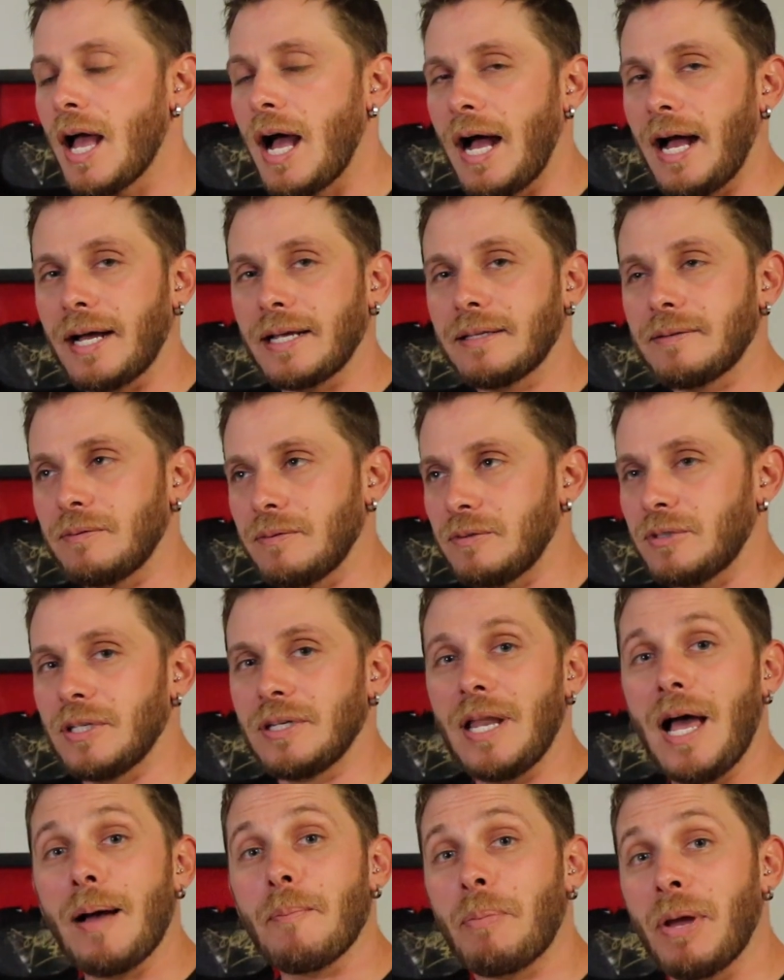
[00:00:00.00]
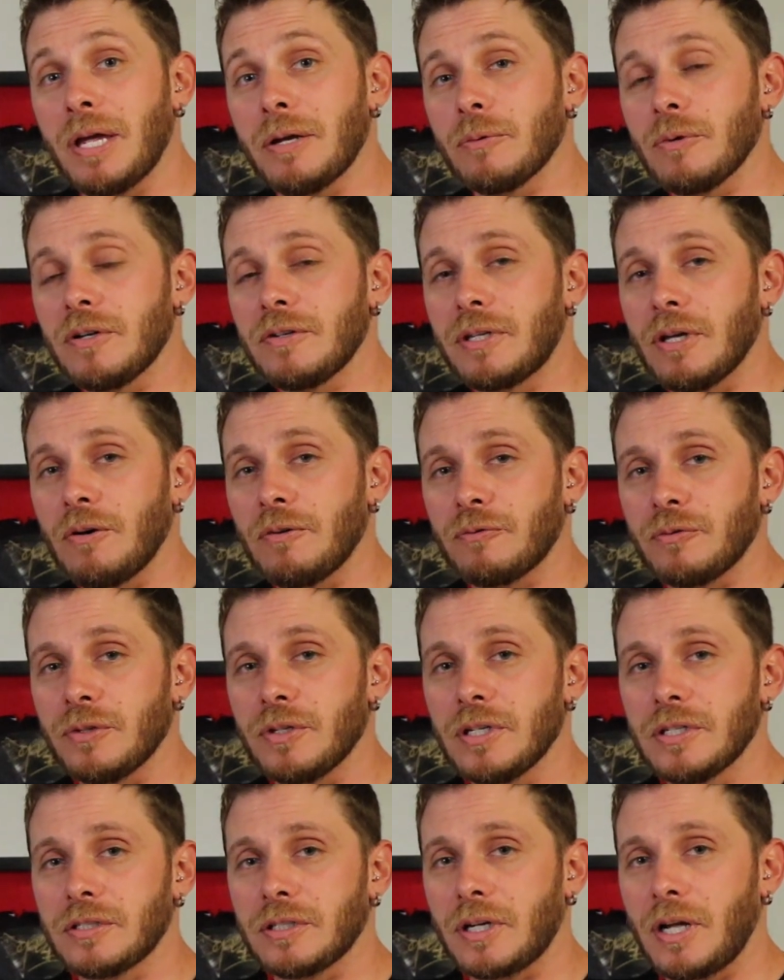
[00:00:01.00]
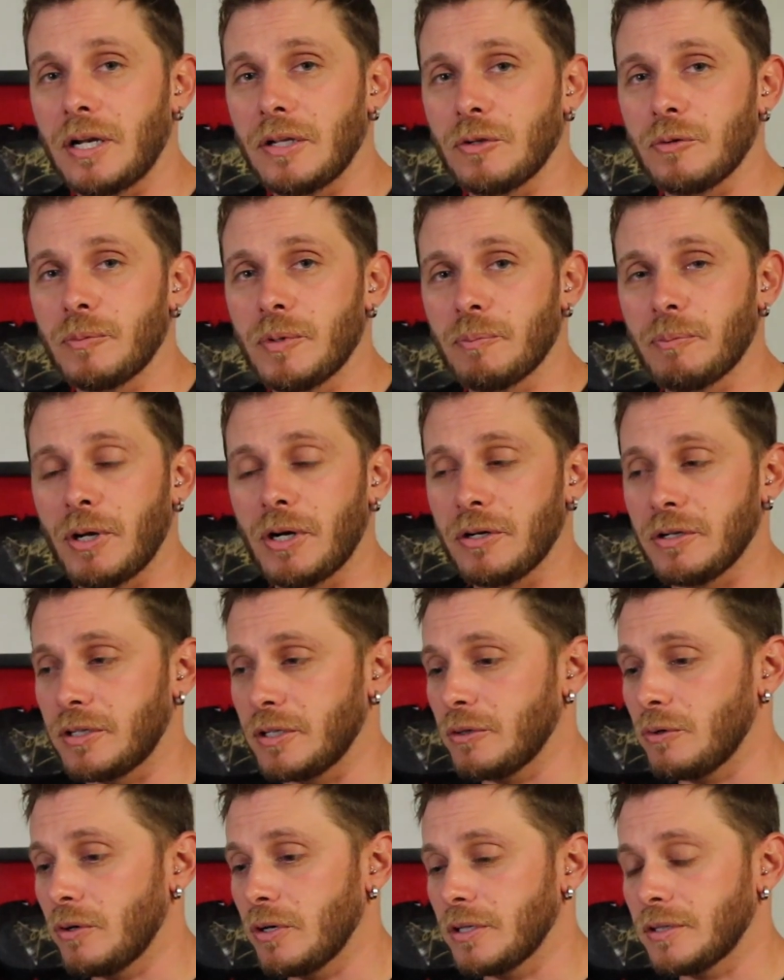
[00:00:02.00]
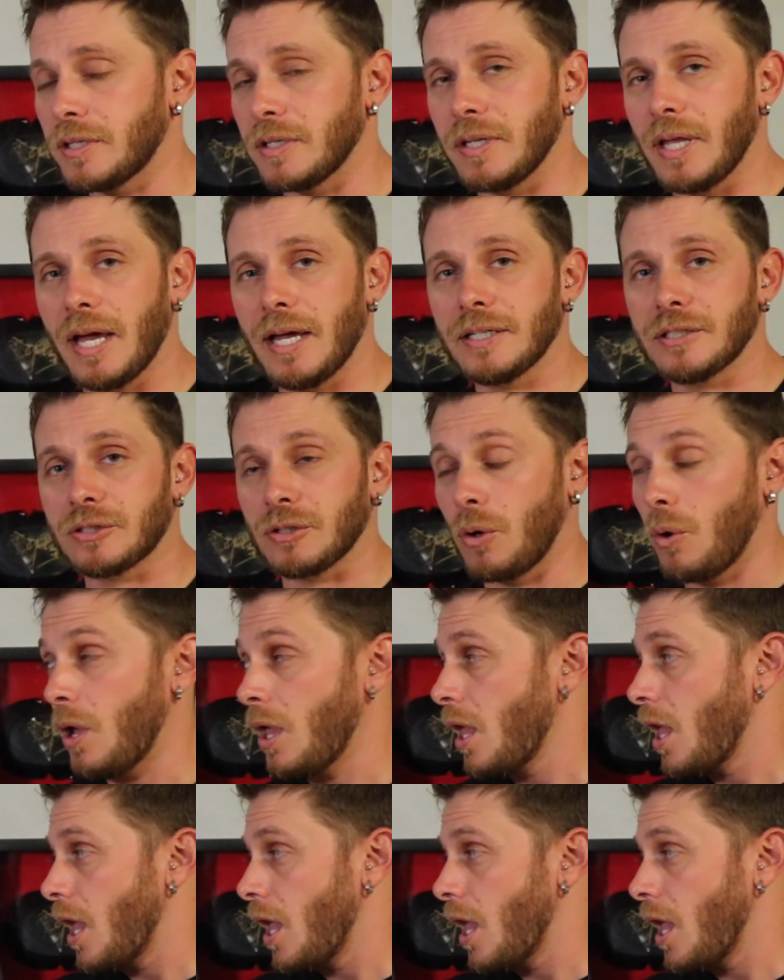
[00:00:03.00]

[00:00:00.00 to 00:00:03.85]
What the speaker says: I did not pay retail for this. I got a little bit better deal on it than that, so